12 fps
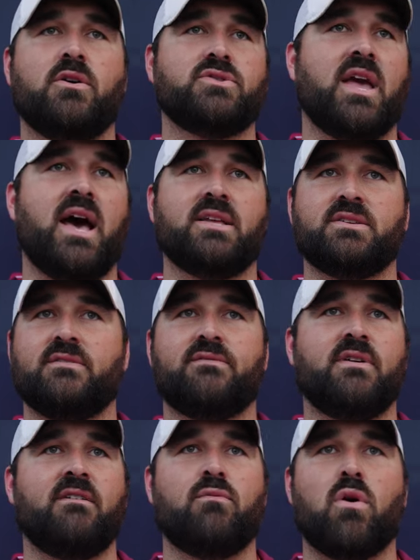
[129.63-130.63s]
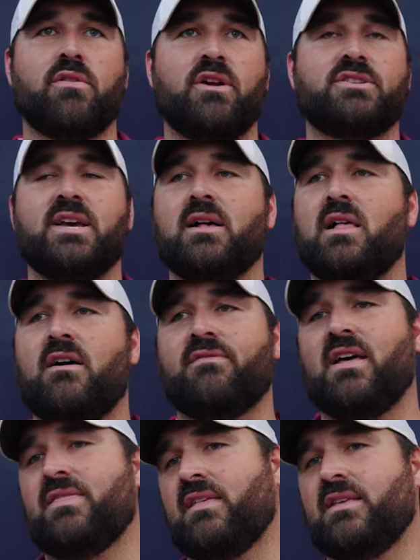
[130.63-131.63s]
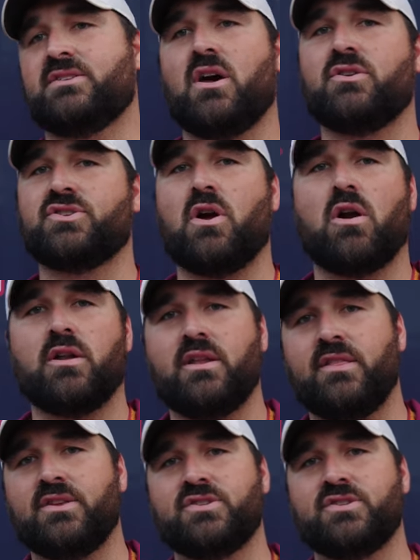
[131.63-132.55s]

Those guys have worked their tail off, and I think this all started in the